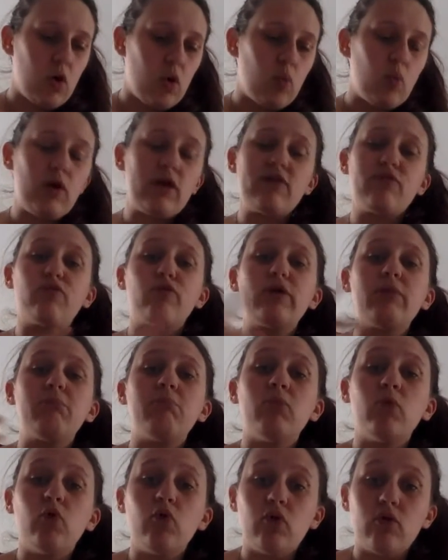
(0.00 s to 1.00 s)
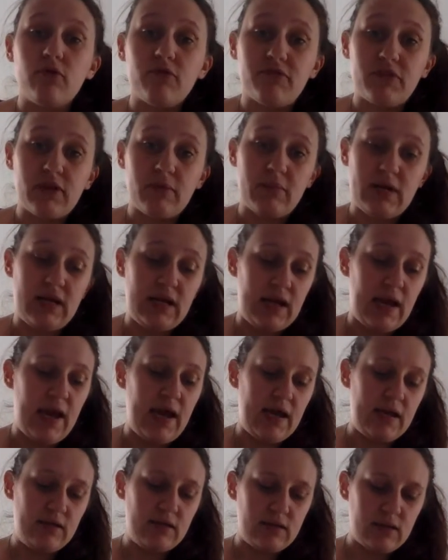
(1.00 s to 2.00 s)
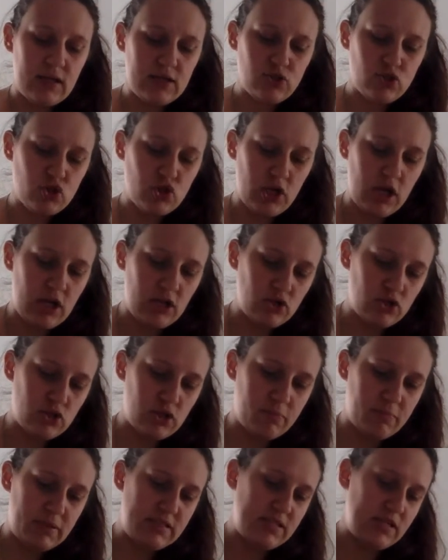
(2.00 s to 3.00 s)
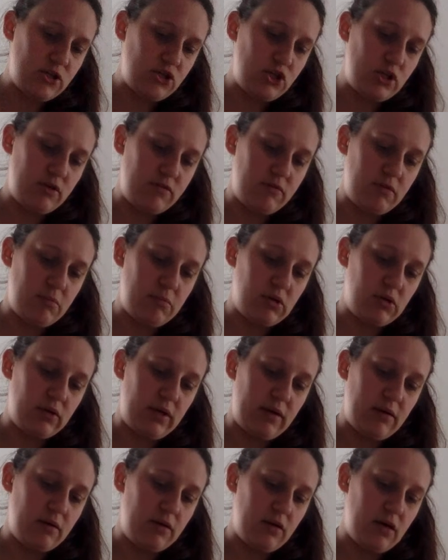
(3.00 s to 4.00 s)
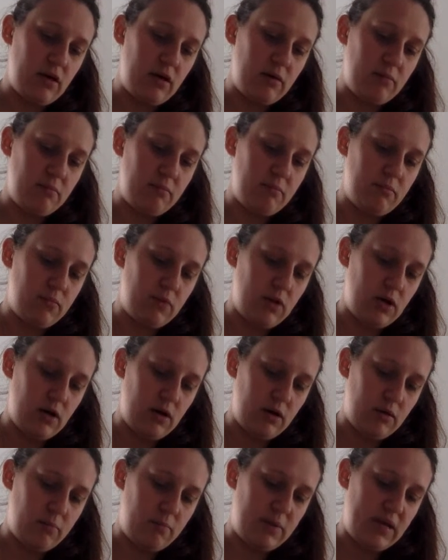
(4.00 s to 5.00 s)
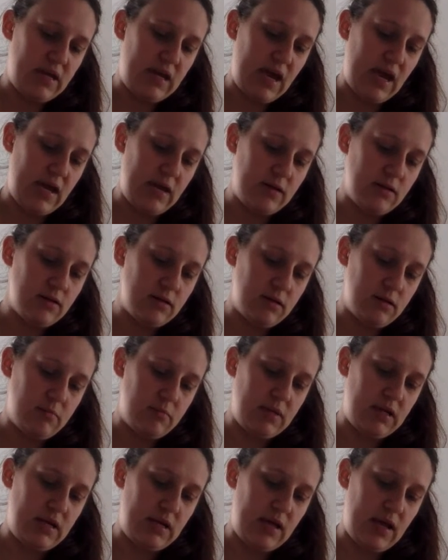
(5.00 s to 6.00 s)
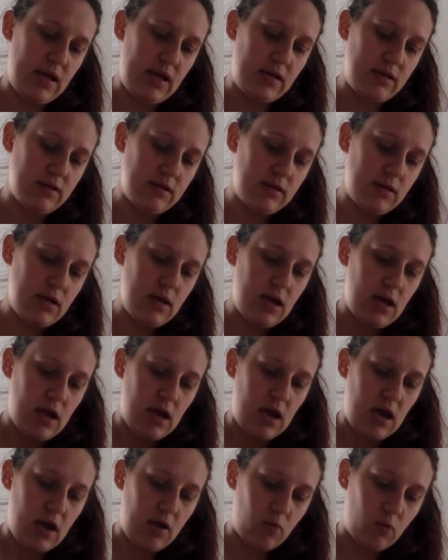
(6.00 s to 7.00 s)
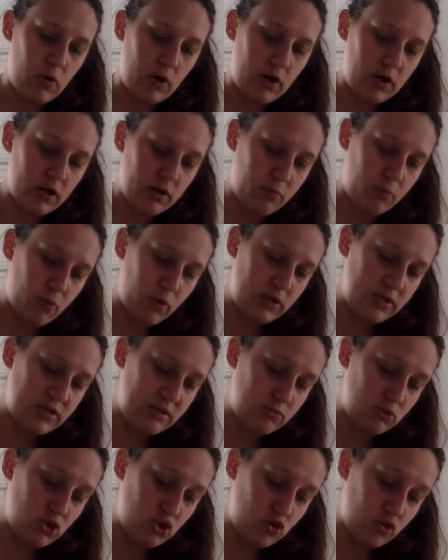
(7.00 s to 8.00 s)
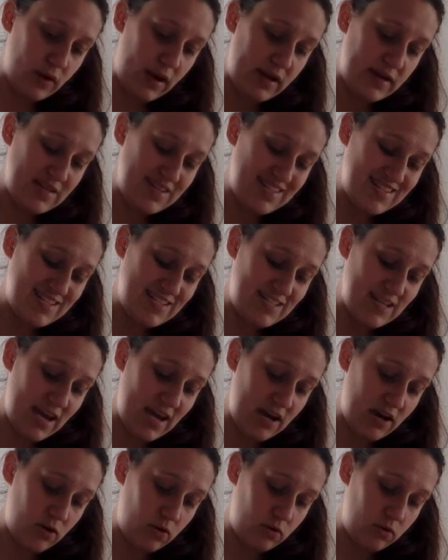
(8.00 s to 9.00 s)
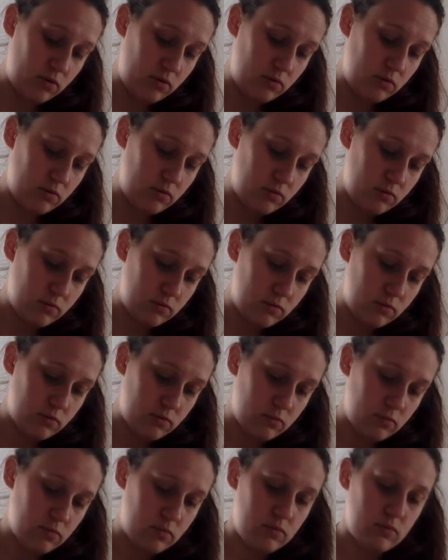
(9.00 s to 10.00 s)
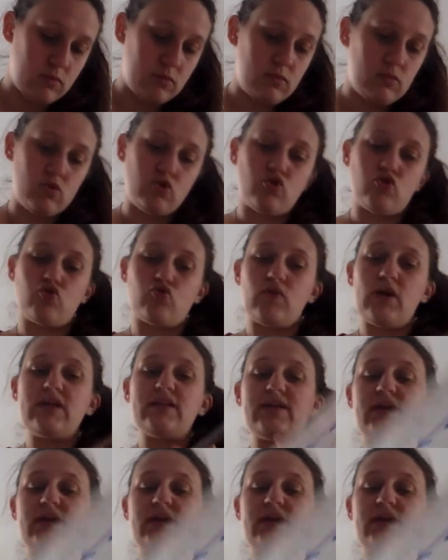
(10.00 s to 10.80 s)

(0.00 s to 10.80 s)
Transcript: what if we move the minute hand? Let's change the position of the big hand, the minute hand, and we're going to point him straight down. Straight